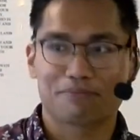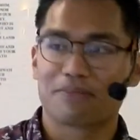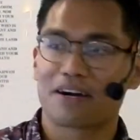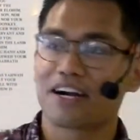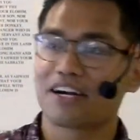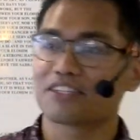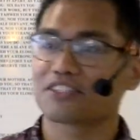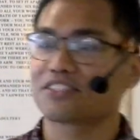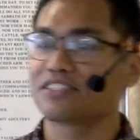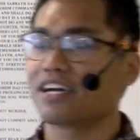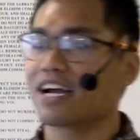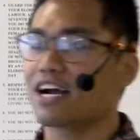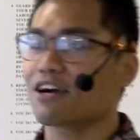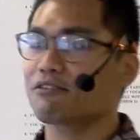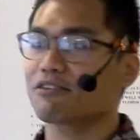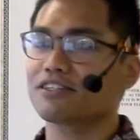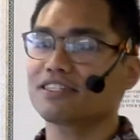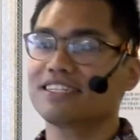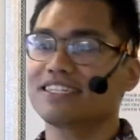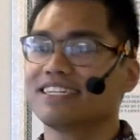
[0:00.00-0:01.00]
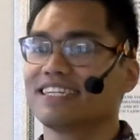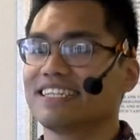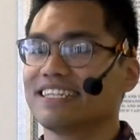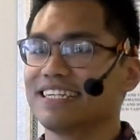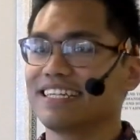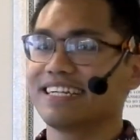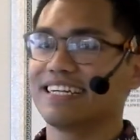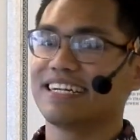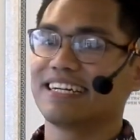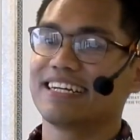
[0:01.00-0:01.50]
miles an hour.
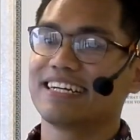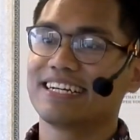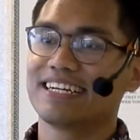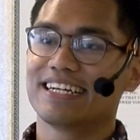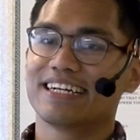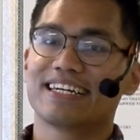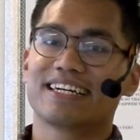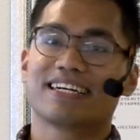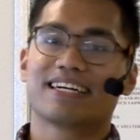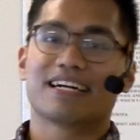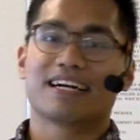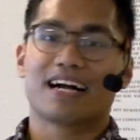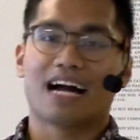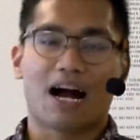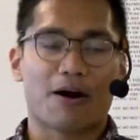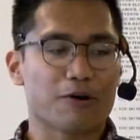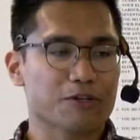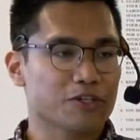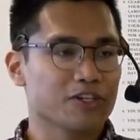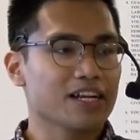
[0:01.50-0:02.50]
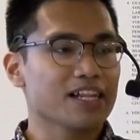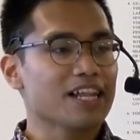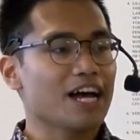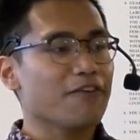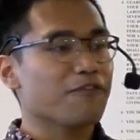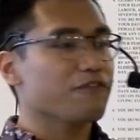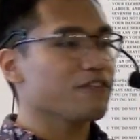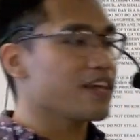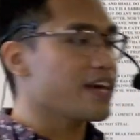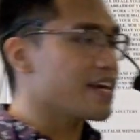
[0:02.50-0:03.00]
I was in the
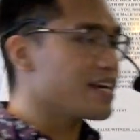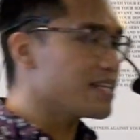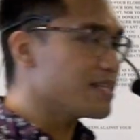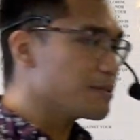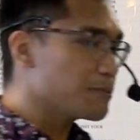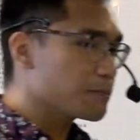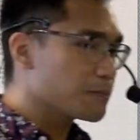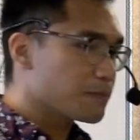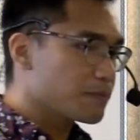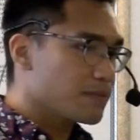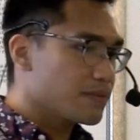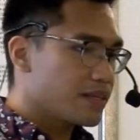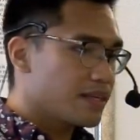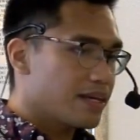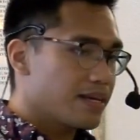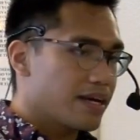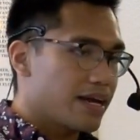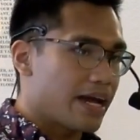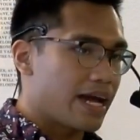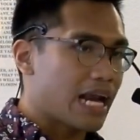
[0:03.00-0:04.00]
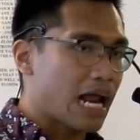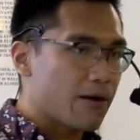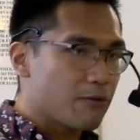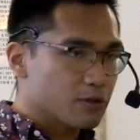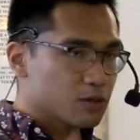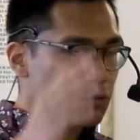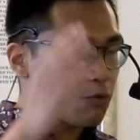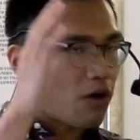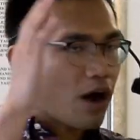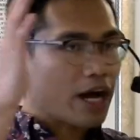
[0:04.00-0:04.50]
left lane, and I
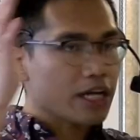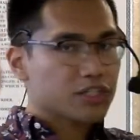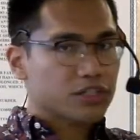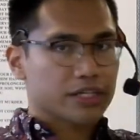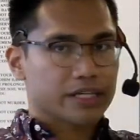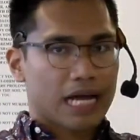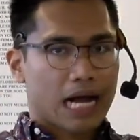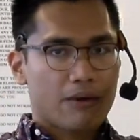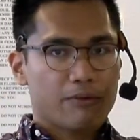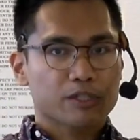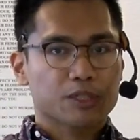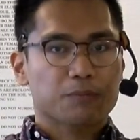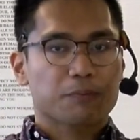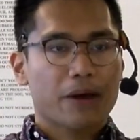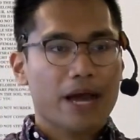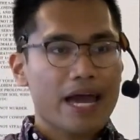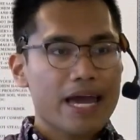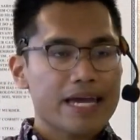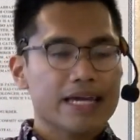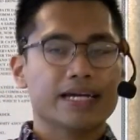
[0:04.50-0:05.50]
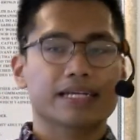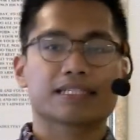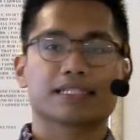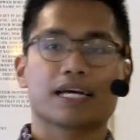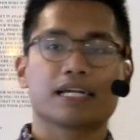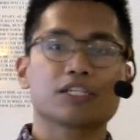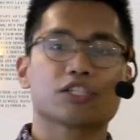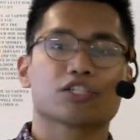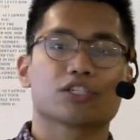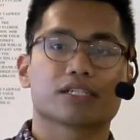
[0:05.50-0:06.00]
was watching, I was paying
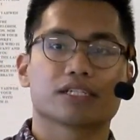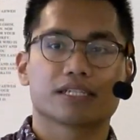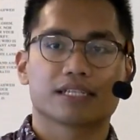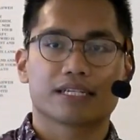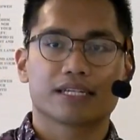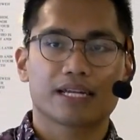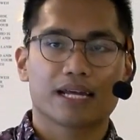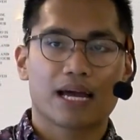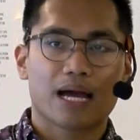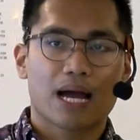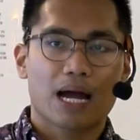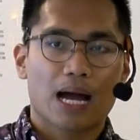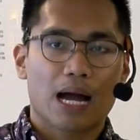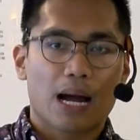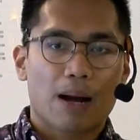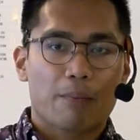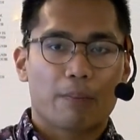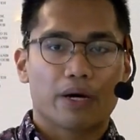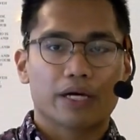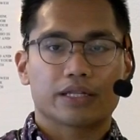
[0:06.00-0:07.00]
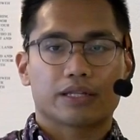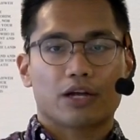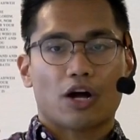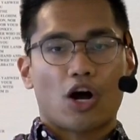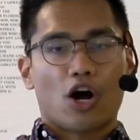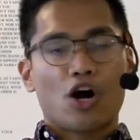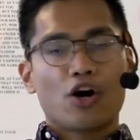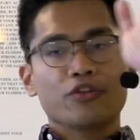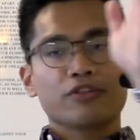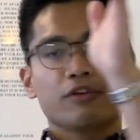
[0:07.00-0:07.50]
attention. But
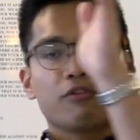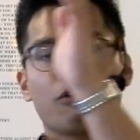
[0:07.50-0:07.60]
on the